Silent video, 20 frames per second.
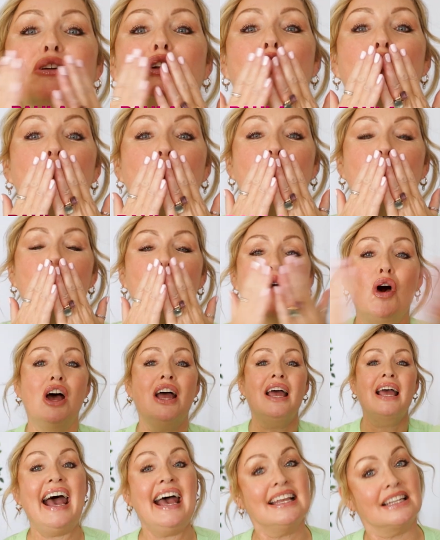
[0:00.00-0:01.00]
are you? Mwah.
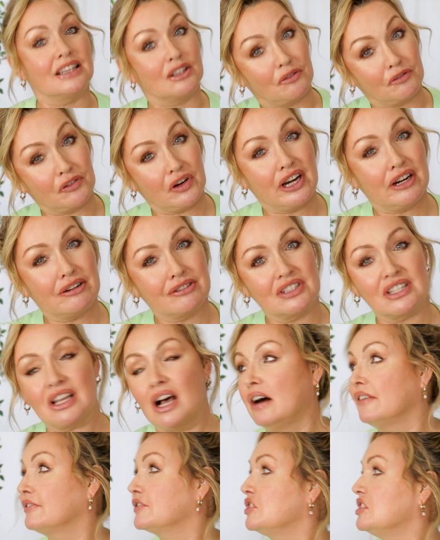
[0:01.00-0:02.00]
And the fragrance
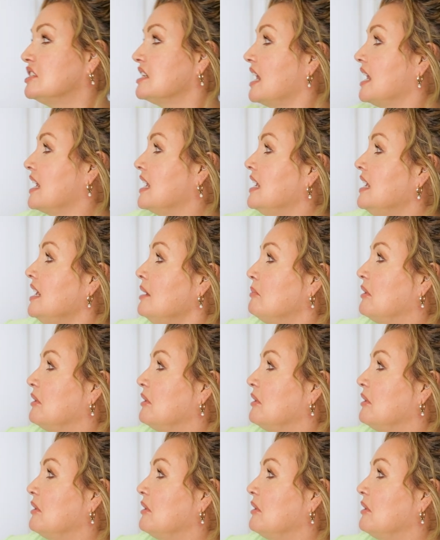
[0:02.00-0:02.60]
of today,